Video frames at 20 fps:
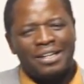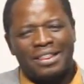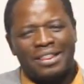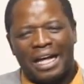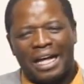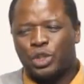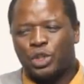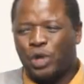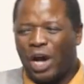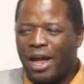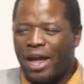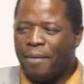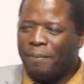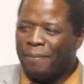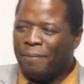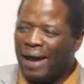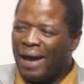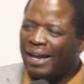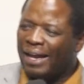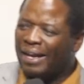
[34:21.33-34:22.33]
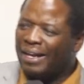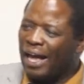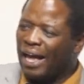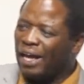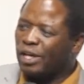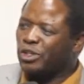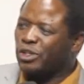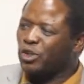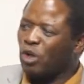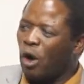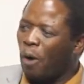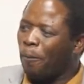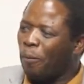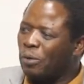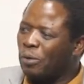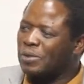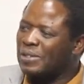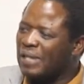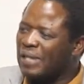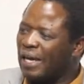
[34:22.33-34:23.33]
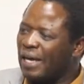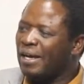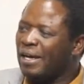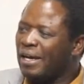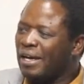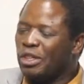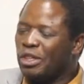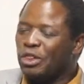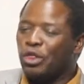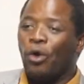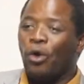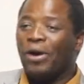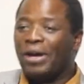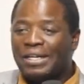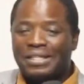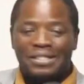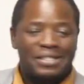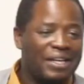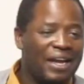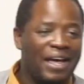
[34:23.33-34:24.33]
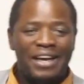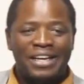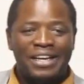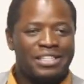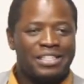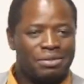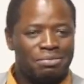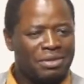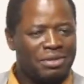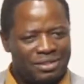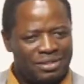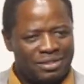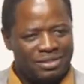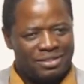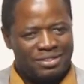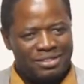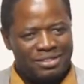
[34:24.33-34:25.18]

That's why men like Job will say, though he slays me,